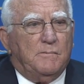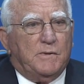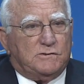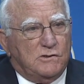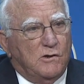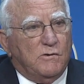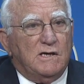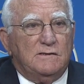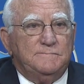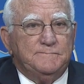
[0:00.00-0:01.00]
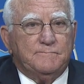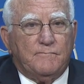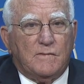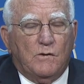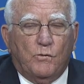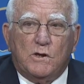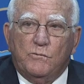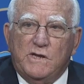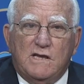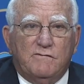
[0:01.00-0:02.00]
But you know what? What did
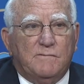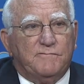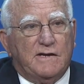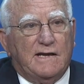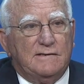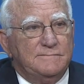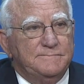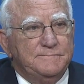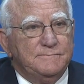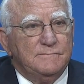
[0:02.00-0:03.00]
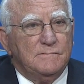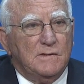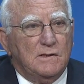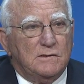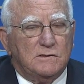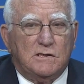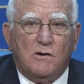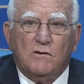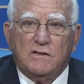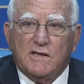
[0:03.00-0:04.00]
we give up for that? The
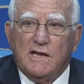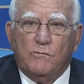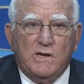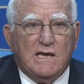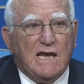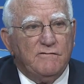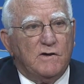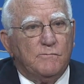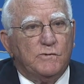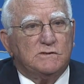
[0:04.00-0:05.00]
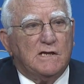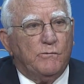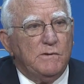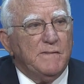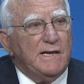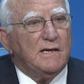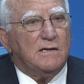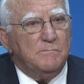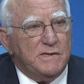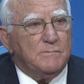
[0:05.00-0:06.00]
only thing we gave up was that we made a
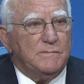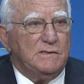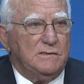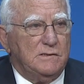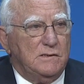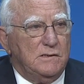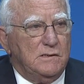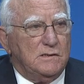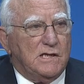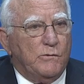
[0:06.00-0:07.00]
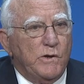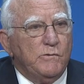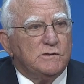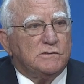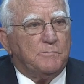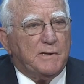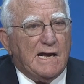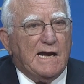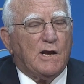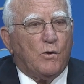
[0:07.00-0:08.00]
commitment that we would
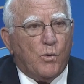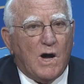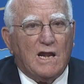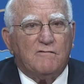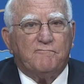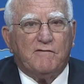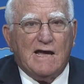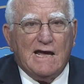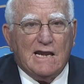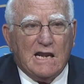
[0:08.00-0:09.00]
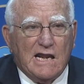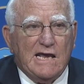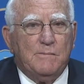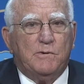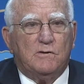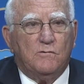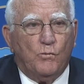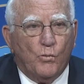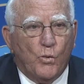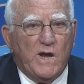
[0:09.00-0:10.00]
supply qualified labor
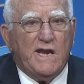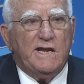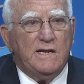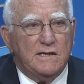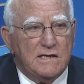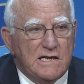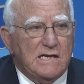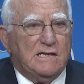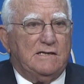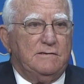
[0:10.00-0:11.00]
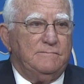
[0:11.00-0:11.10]
when needed.